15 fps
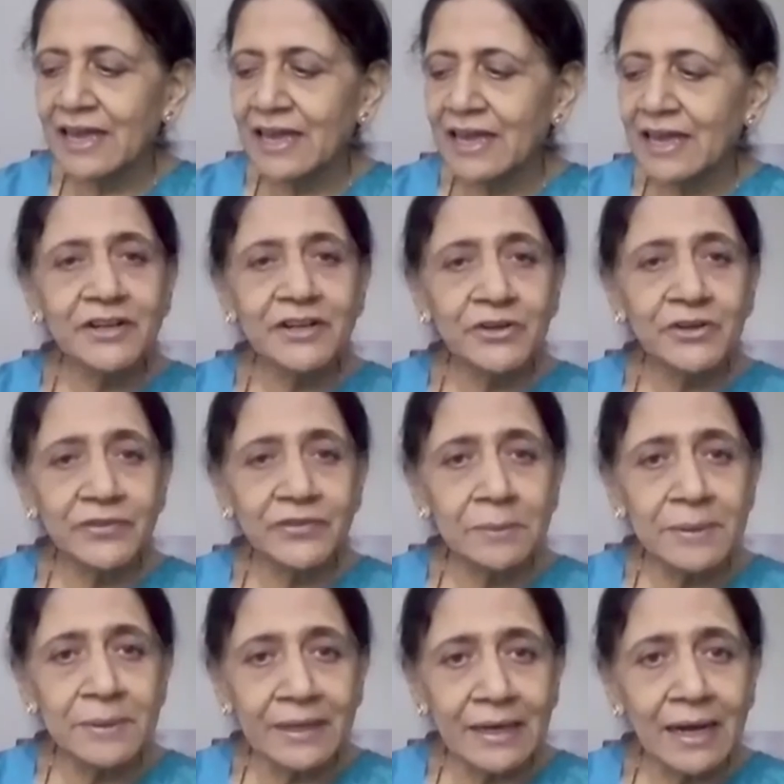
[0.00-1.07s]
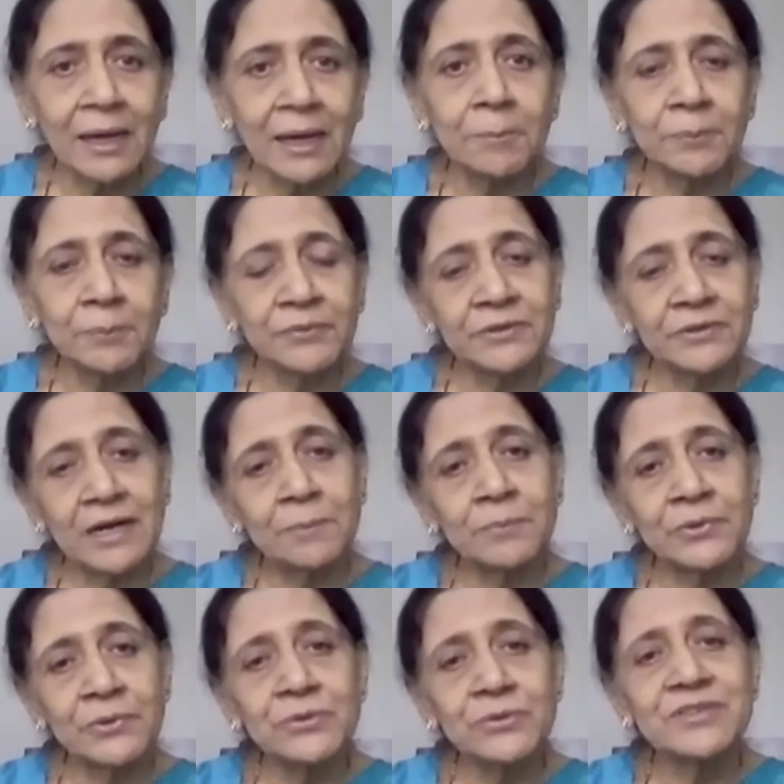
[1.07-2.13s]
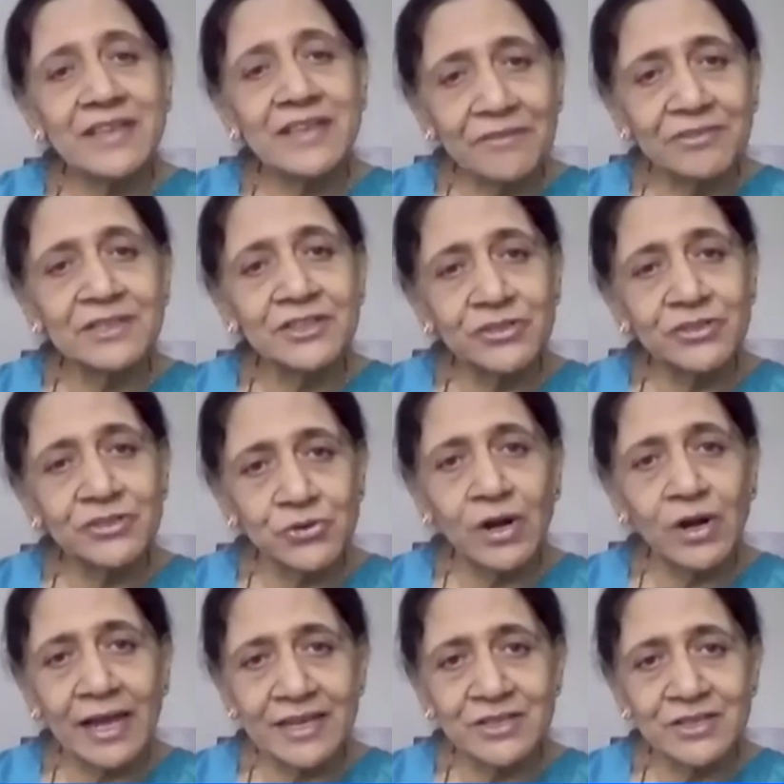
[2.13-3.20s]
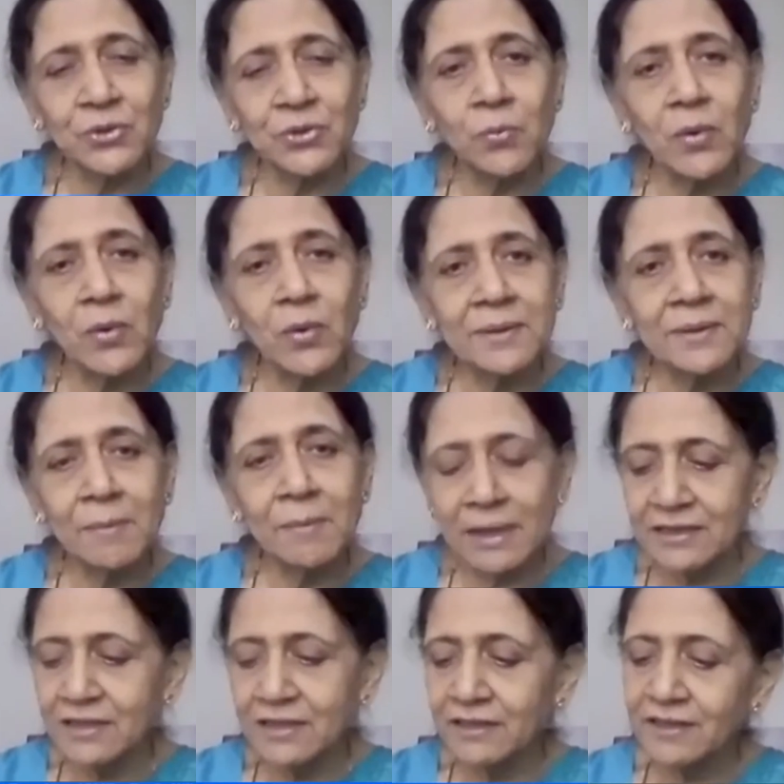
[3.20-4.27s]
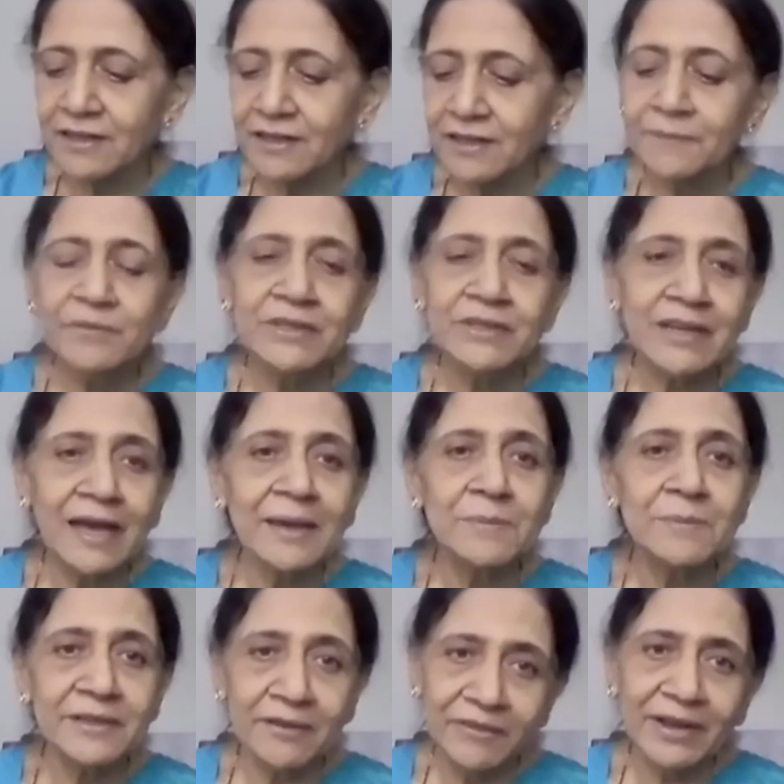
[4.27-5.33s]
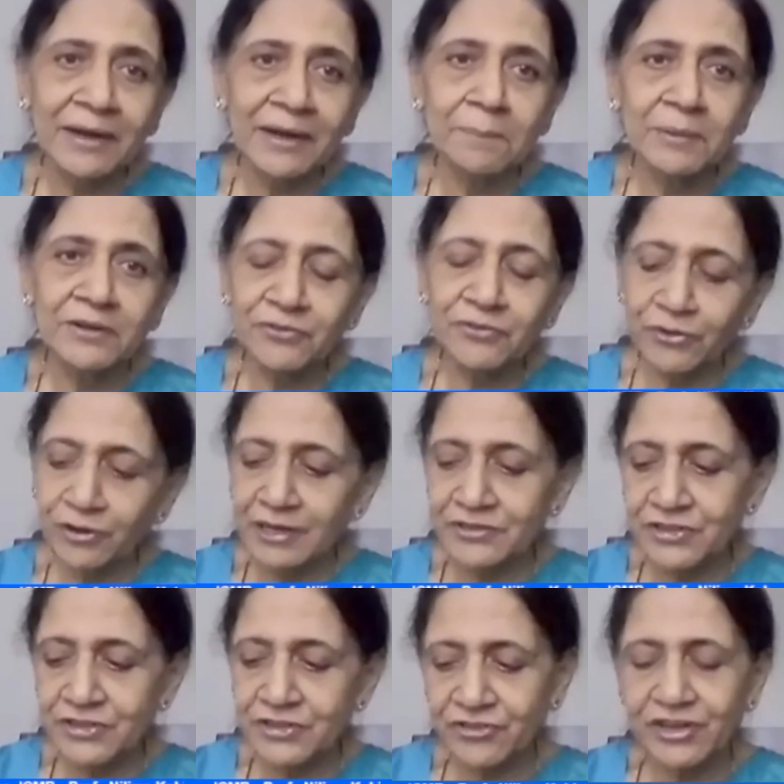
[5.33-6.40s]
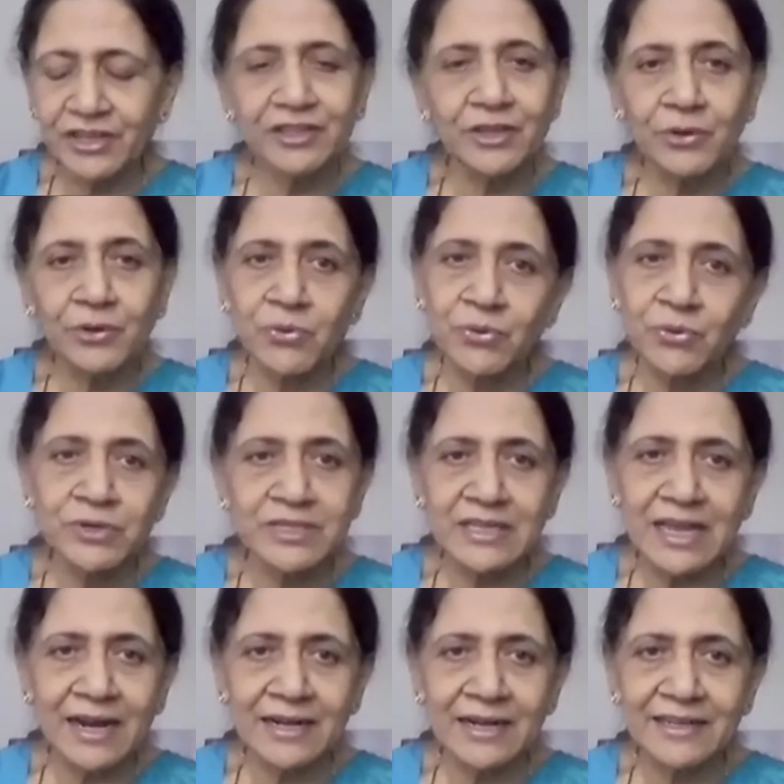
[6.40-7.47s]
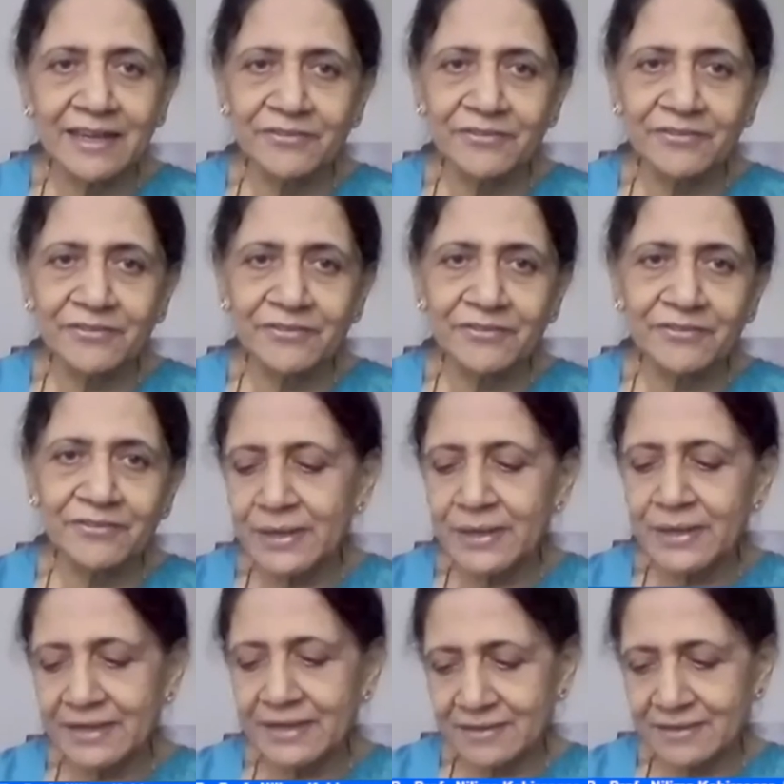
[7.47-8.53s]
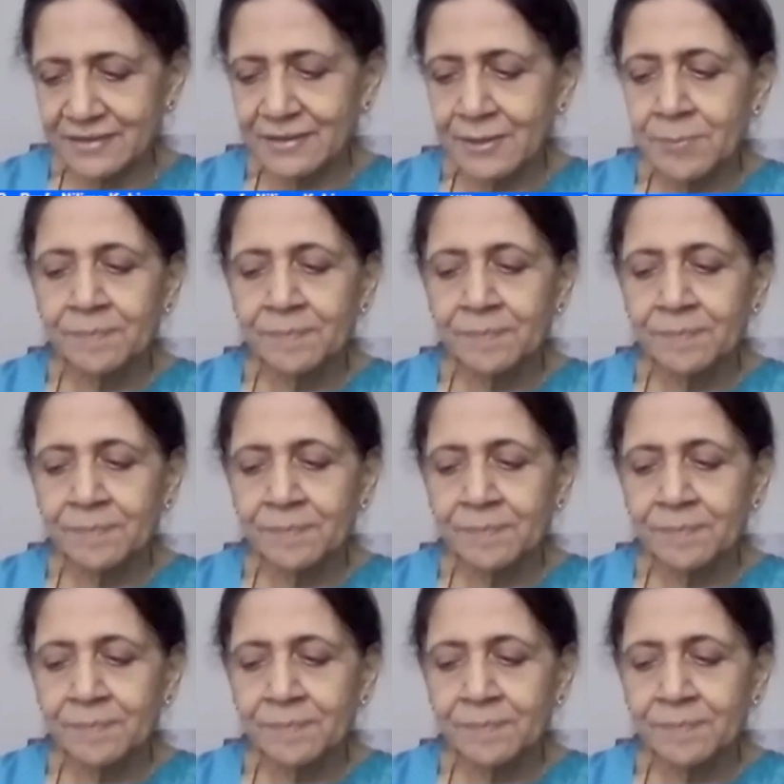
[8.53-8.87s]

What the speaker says: and it will be up to 7th July. So 1 month time is available for registering the course and giving the pre-test.